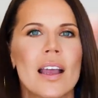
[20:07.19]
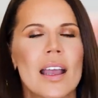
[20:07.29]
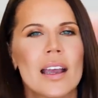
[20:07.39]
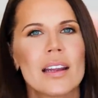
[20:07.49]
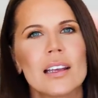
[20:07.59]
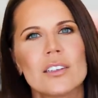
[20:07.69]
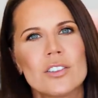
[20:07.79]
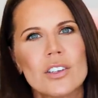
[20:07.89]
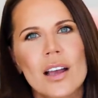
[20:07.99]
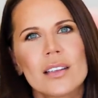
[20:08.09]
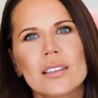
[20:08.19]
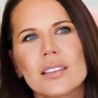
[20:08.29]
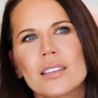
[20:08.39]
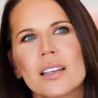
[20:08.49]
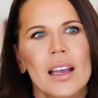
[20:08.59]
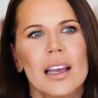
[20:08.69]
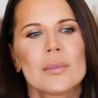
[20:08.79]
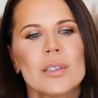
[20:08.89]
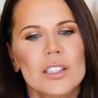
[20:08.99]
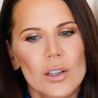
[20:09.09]
And it just,
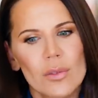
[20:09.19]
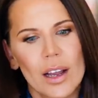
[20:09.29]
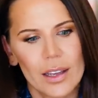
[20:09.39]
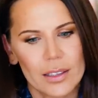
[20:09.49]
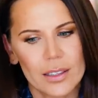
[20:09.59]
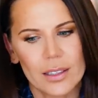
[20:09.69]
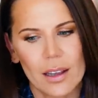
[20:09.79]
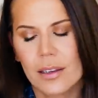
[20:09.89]
has been so nice,